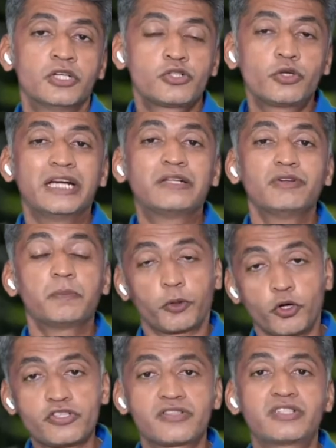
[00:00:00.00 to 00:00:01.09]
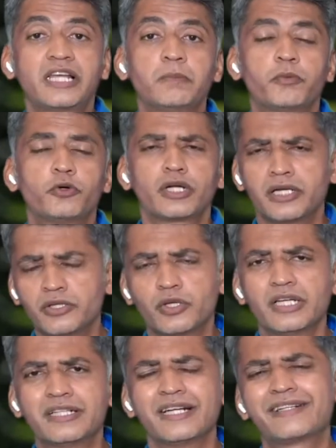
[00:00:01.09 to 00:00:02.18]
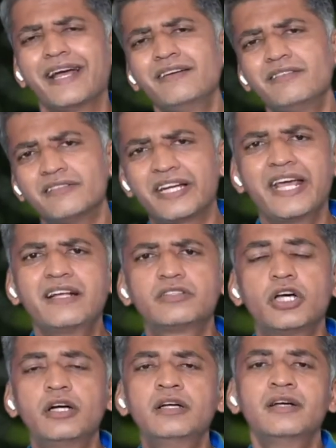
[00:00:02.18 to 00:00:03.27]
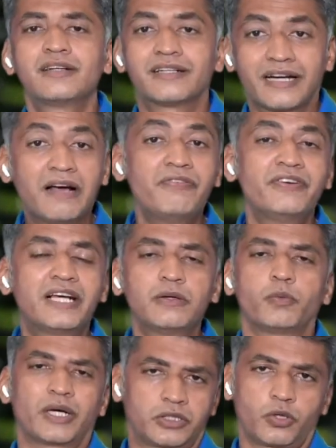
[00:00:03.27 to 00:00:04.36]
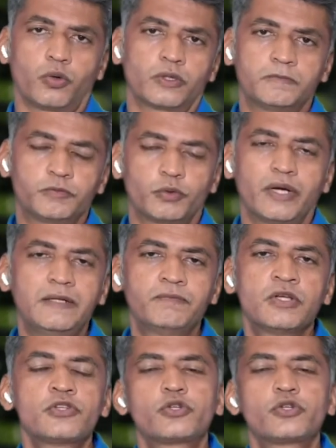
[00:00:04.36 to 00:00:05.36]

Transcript: So it will process the input and it can take the graphical workload, right?